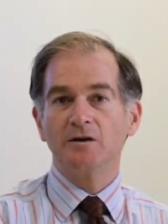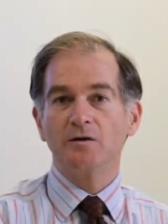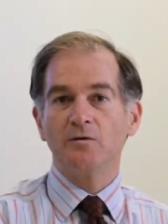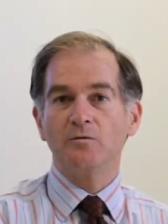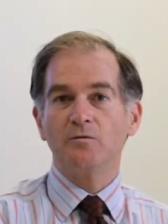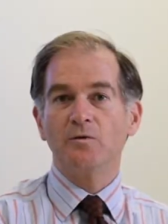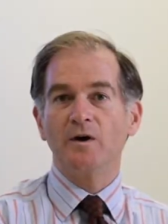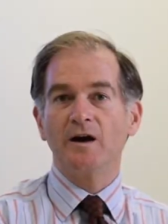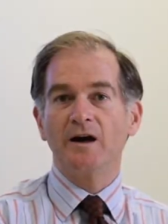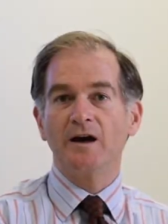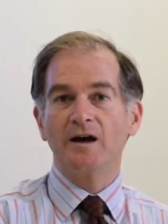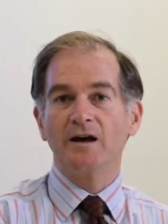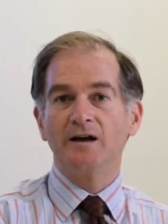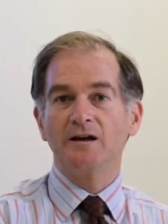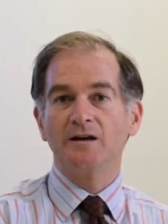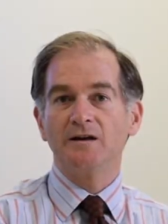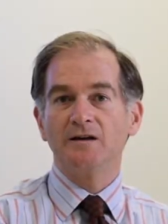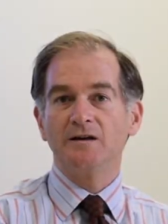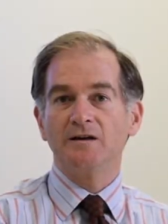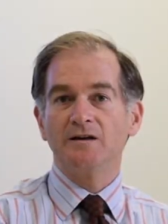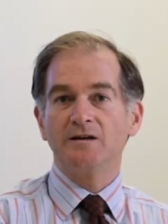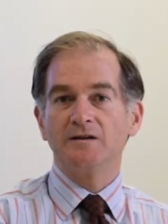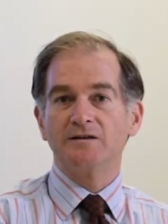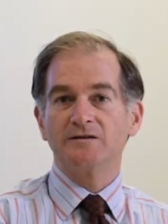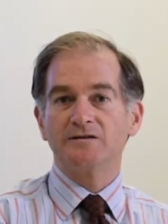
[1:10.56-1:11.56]
where
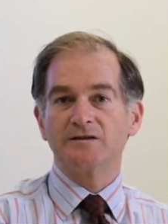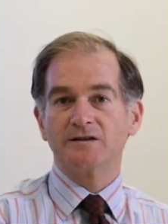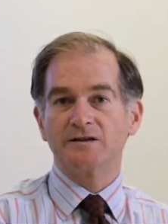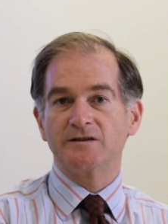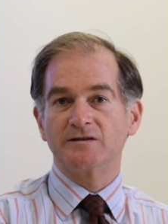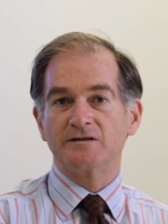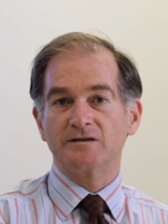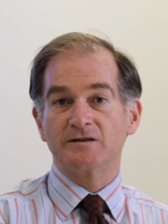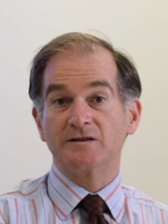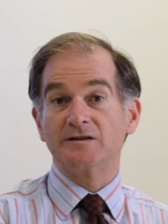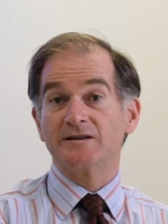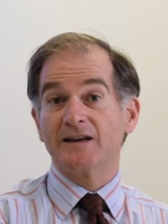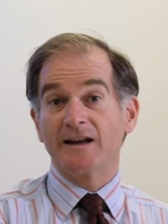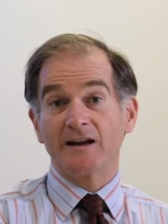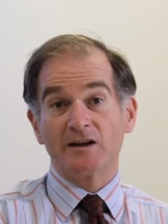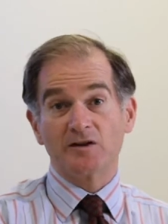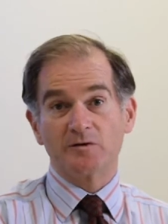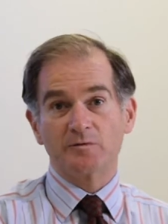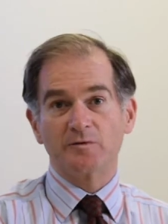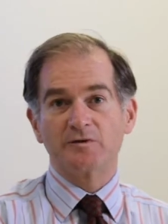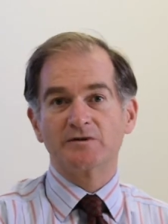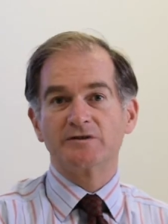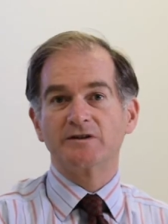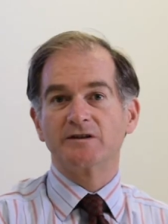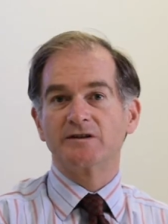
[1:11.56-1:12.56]

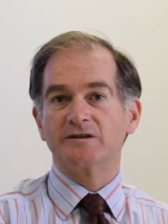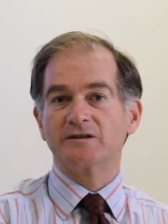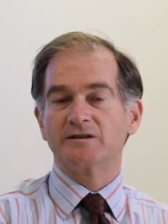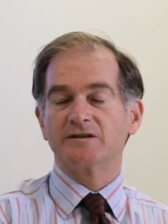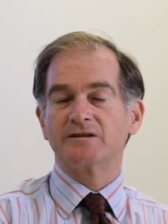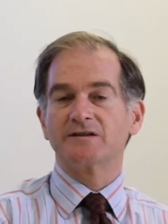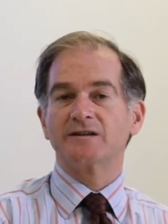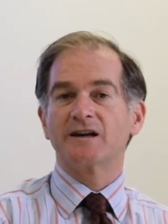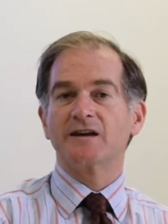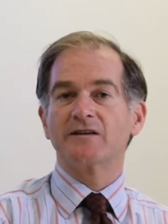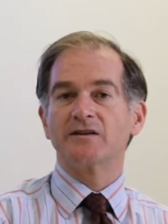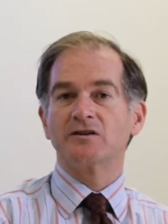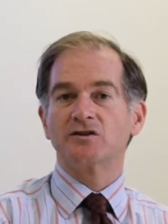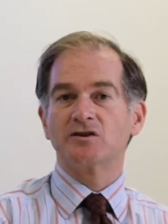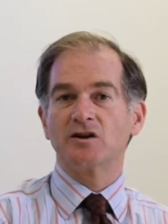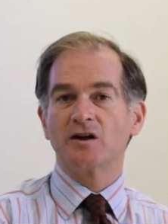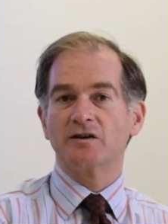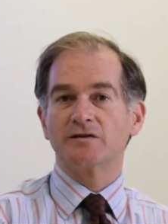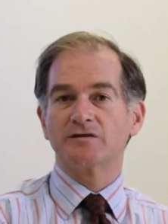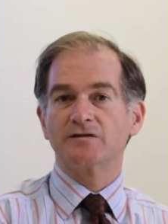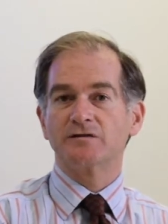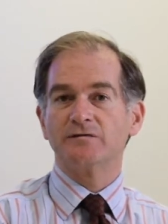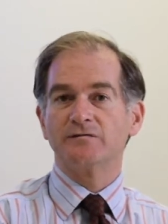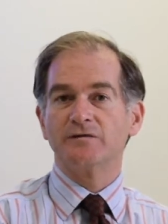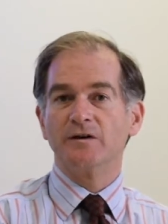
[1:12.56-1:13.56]
eligible citizens get the
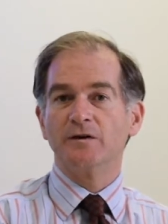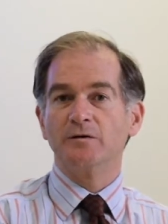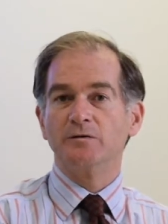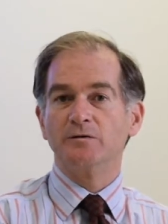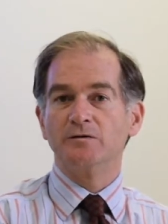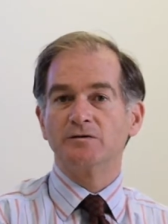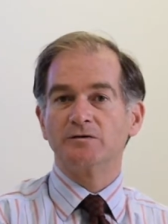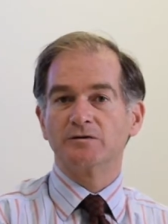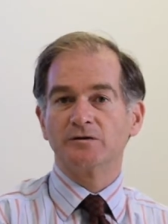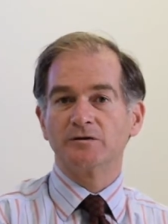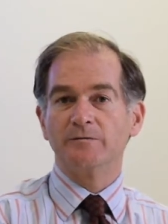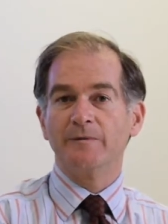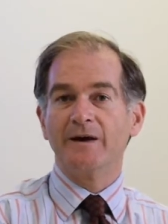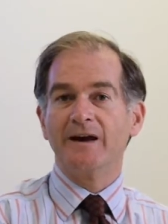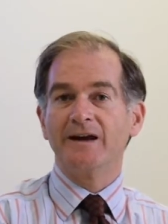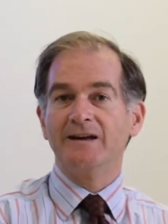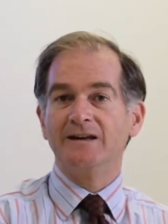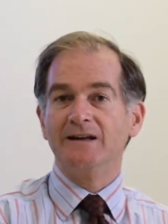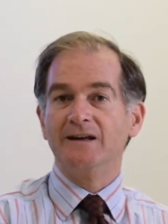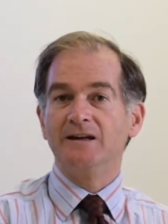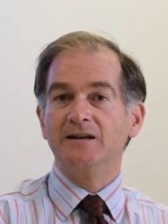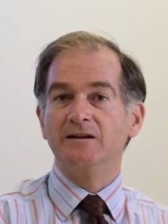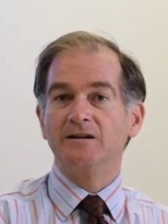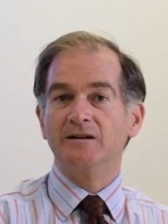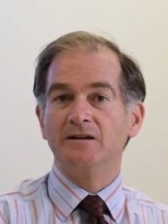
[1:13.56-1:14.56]
chance to vote to remain
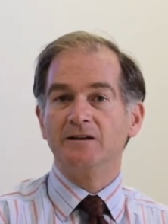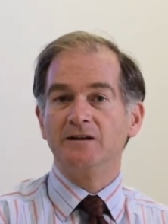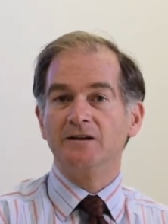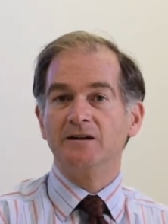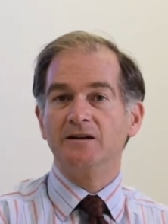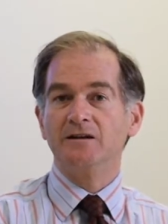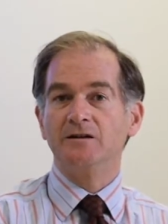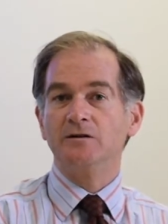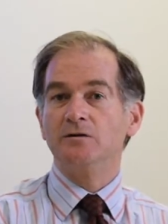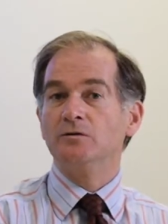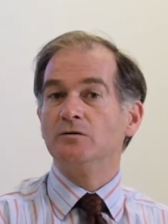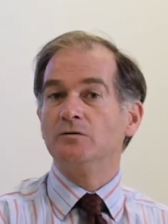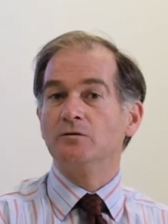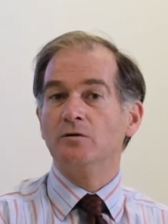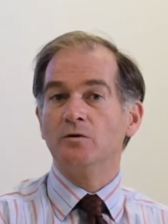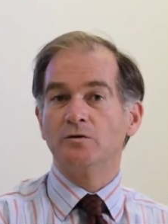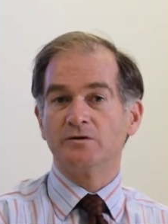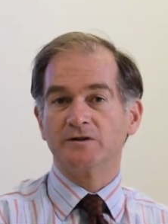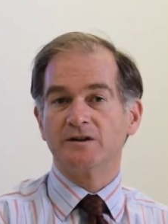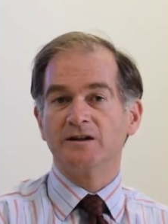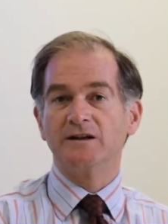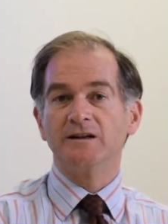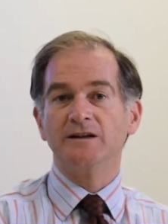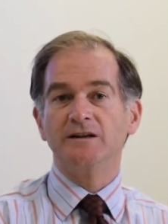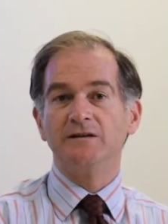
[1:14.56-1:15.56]
in the EU or
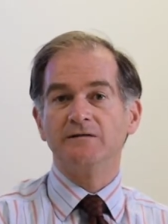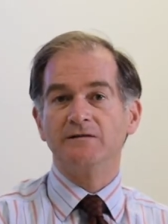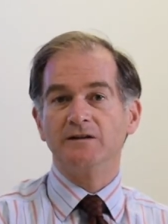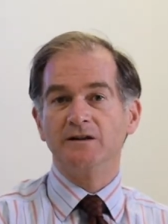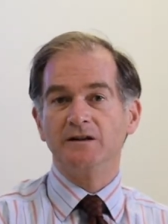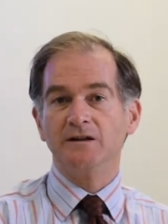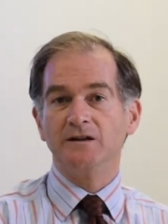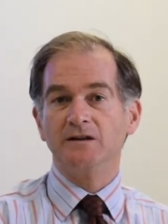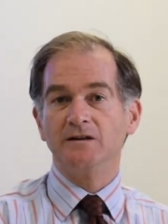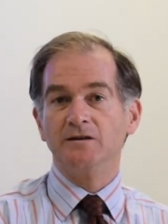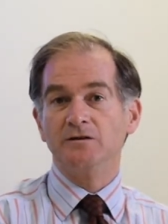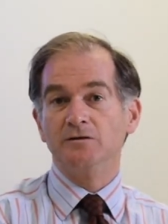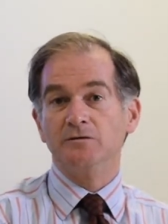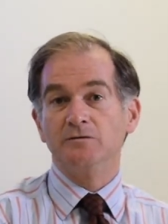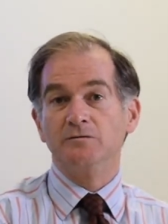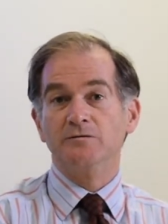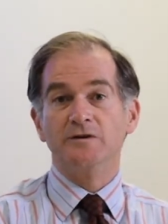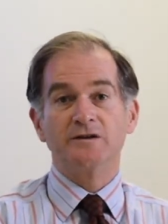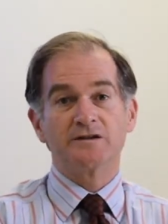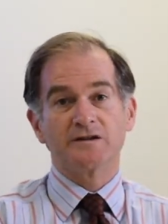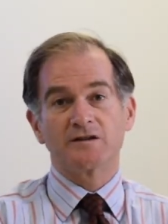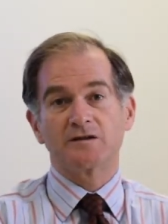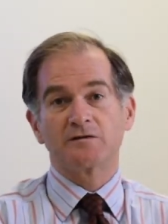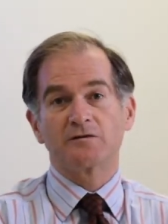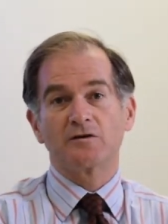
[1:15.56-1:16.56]
to leave the EU.
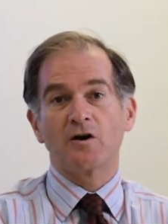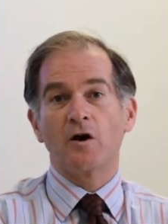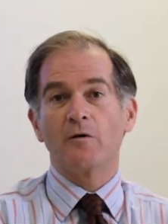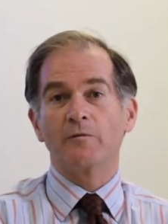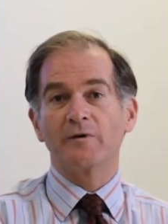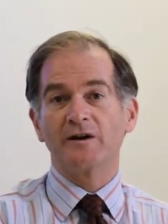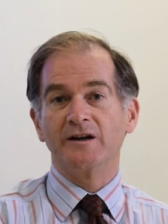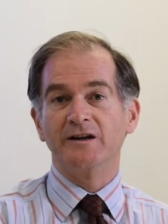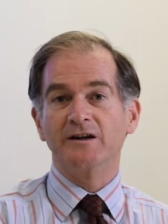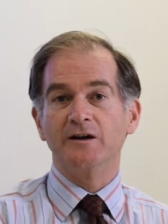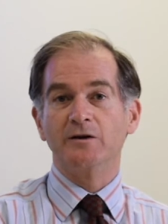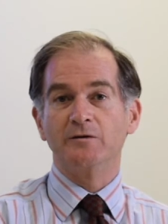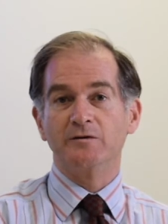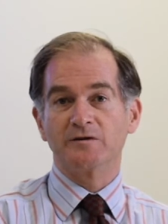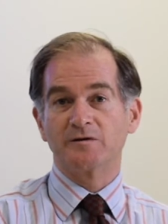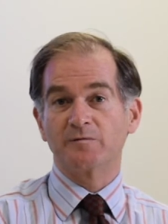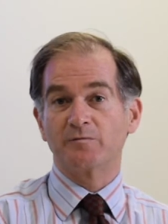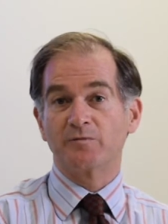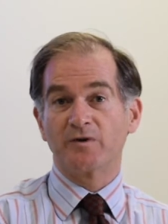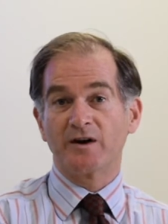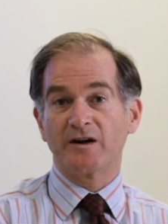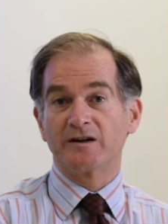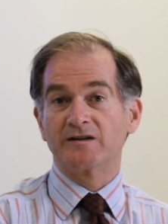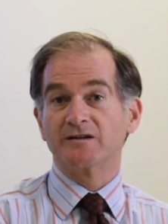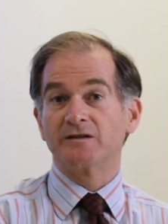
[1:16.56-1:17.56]
This is commonly known as
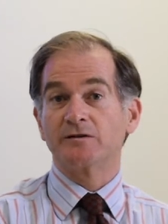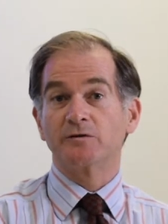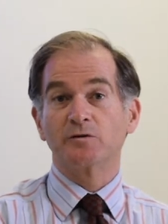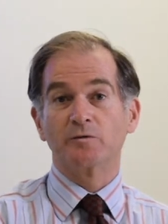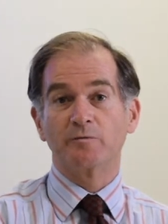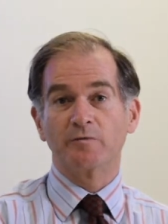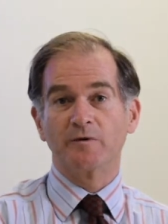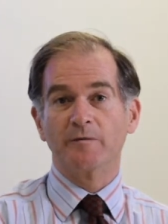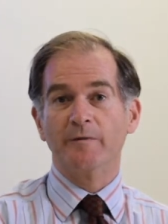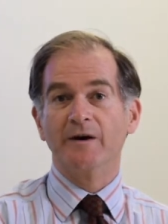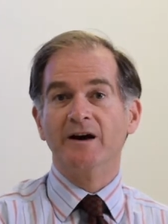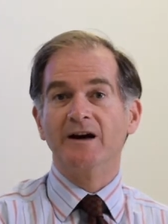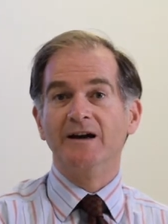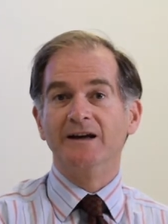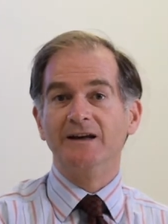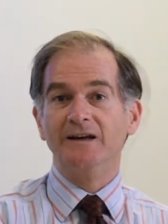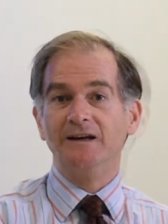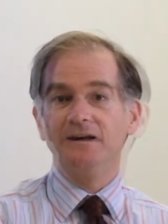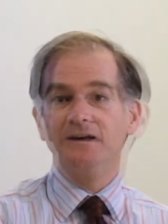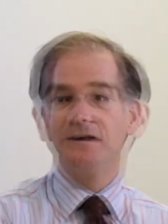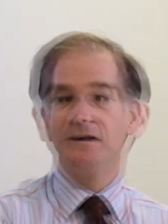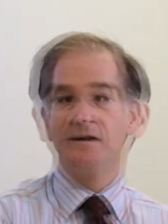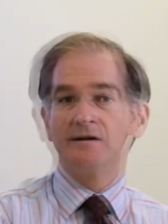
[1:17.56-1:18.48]
Brexit or Remain.